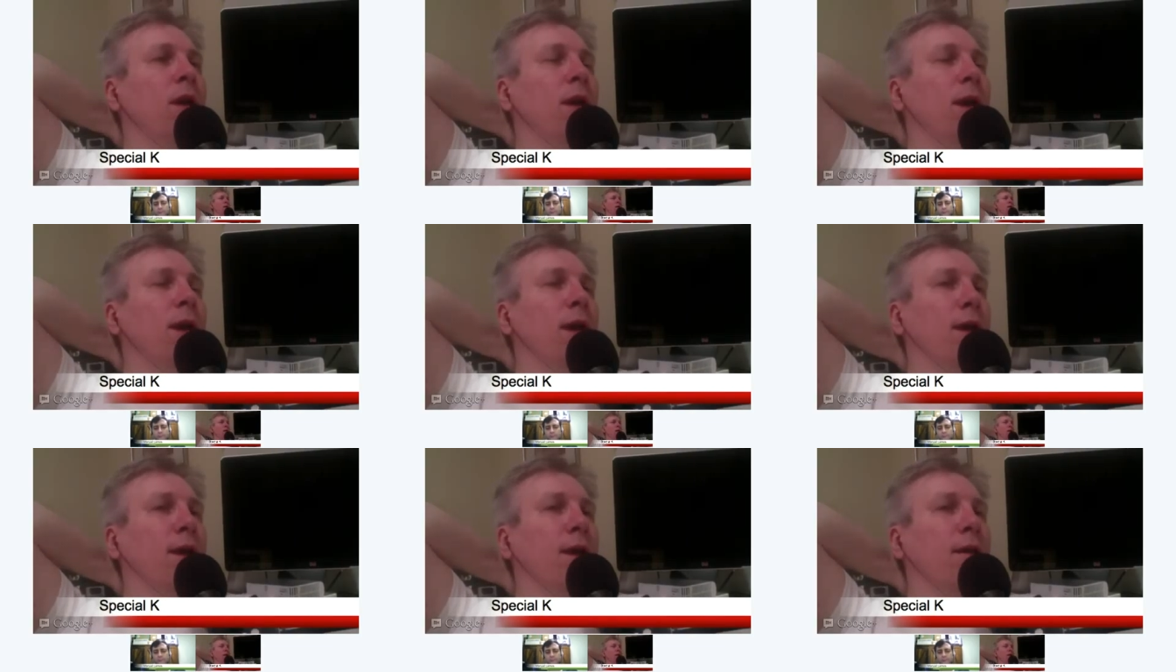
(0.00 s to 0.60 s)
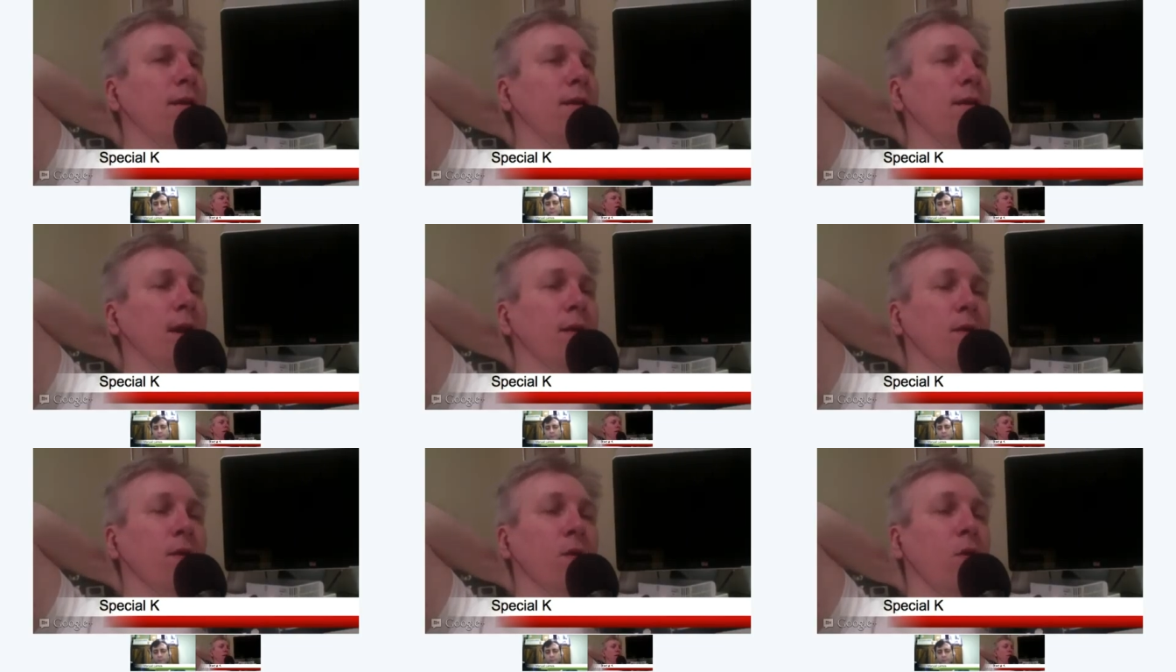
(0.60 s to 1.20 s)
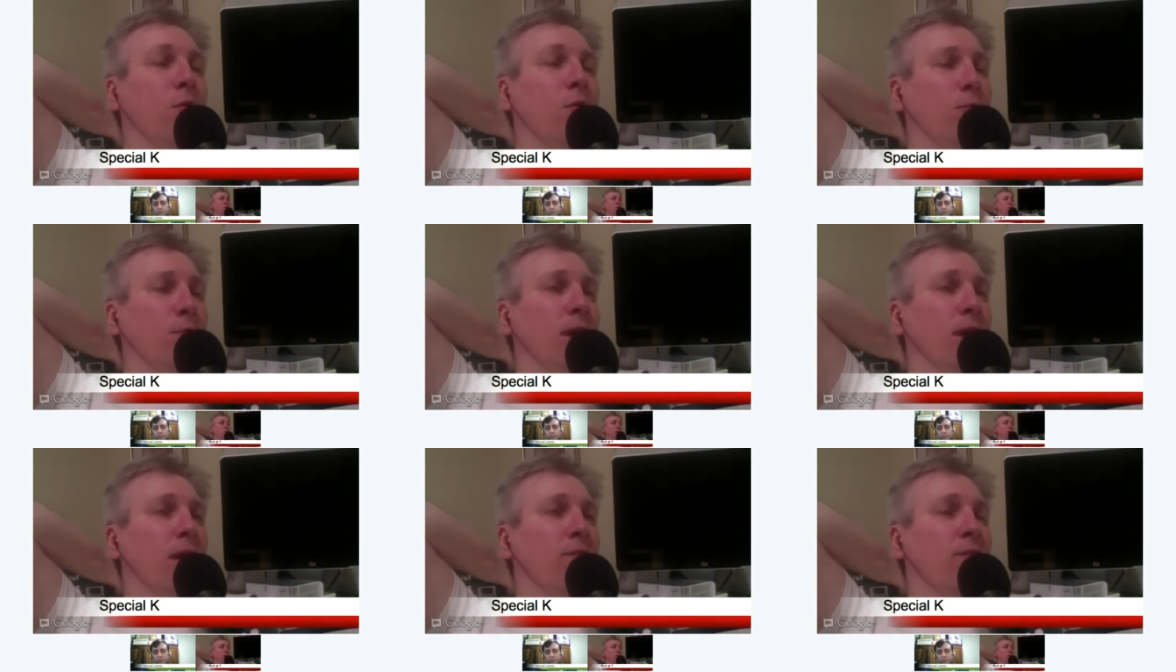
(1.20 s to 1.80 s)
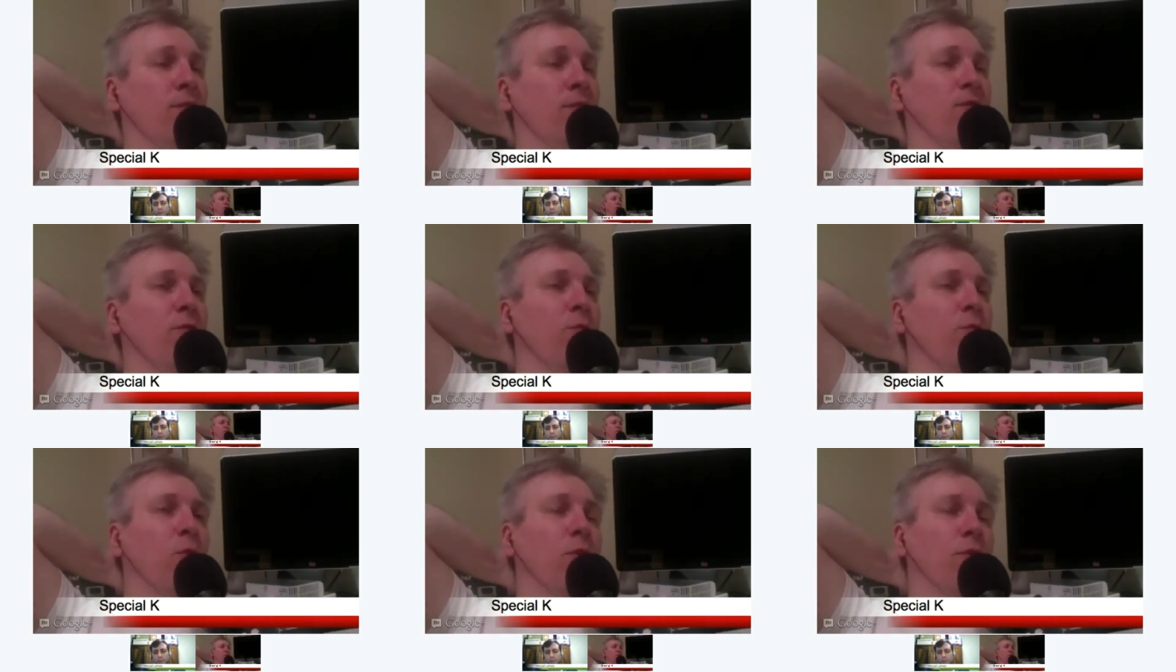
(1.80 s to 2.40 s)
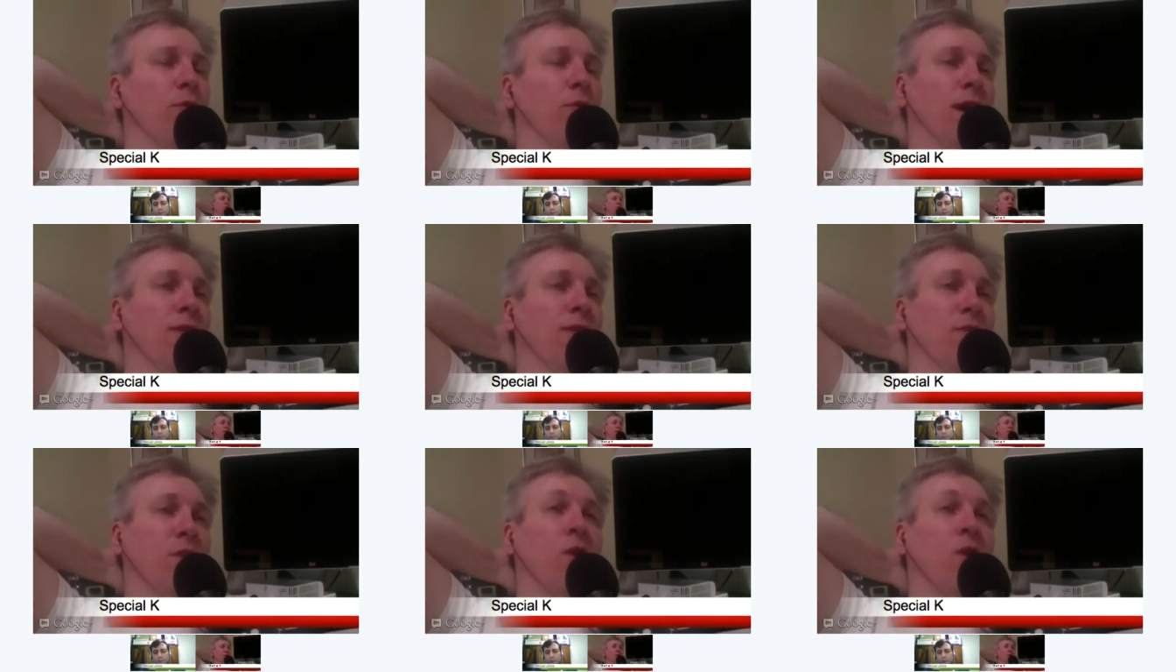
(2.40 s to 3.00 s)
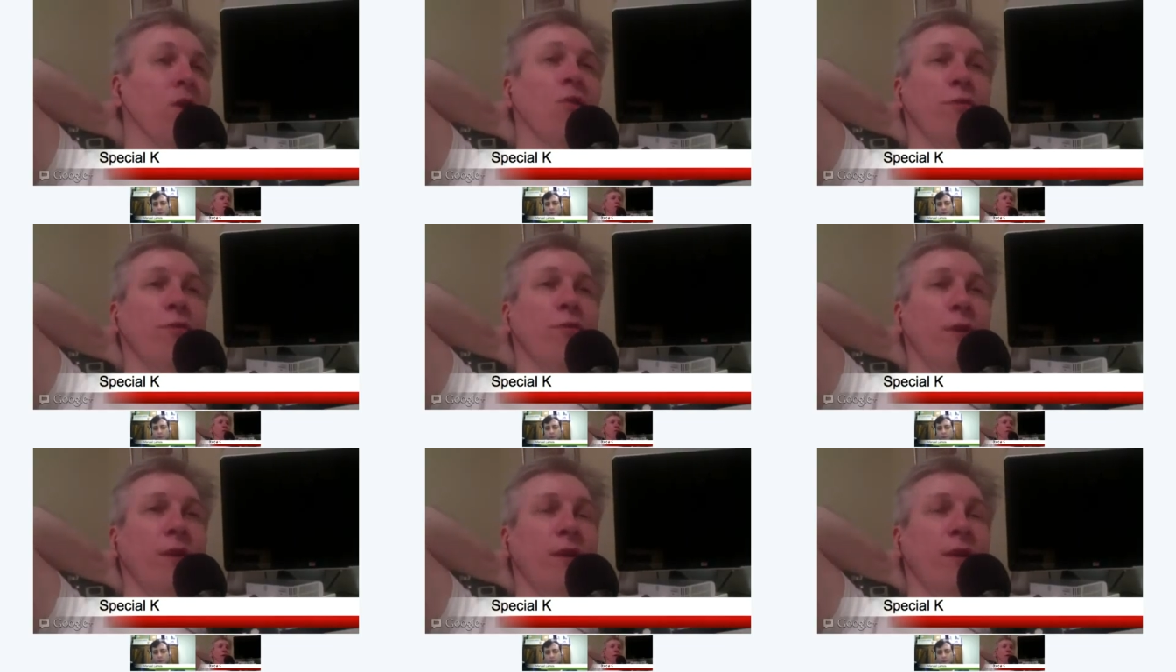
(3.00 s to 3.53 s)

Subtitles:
and I hope to have a few more to have to cull through.